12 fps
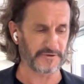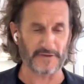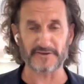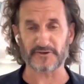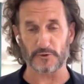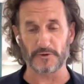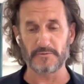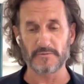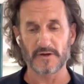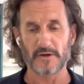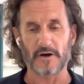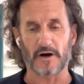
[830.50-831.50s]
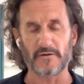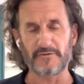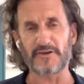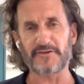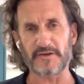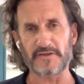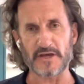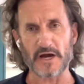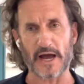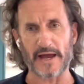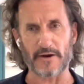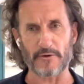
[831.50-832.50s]
So that's good. Obviously,
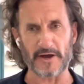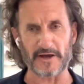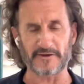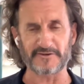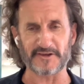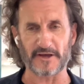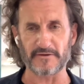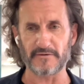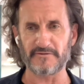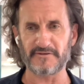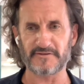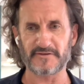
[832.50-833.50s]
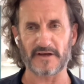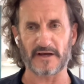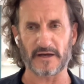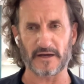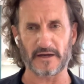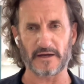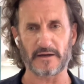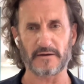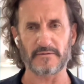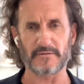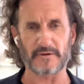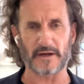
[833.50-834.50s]
the IRA incentives
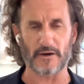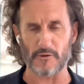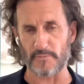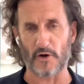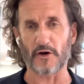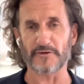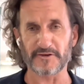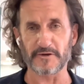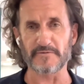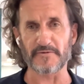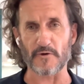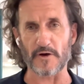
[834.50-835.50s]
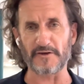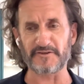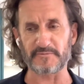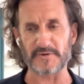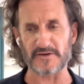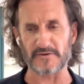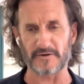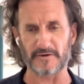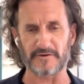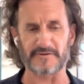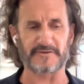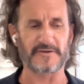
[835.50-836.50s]
are positive for us
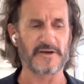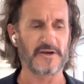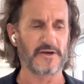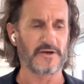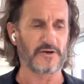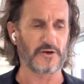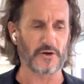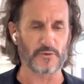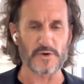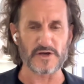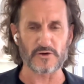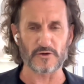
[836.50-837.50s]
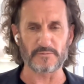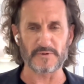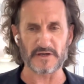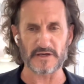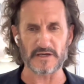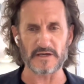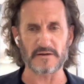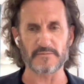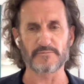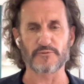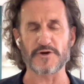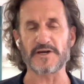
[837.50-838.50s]
because, we could
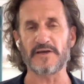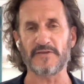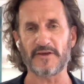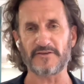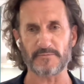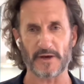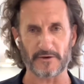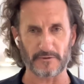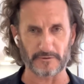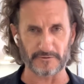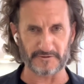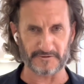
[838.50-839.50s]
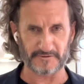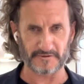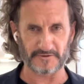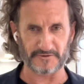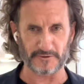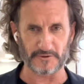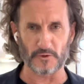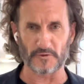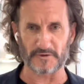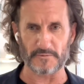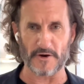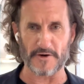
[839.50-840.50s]
be bringing these metals to
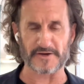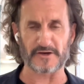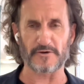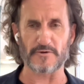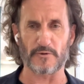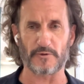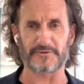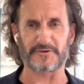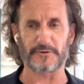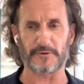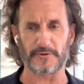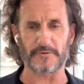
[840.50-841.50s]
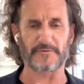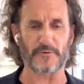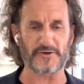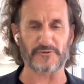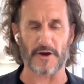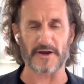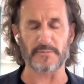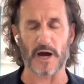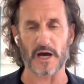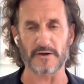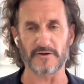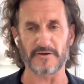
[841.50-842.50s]
North America or to free trade
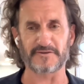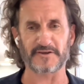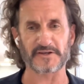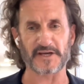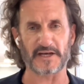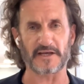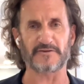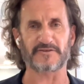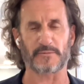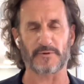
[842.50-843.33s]
partners and getting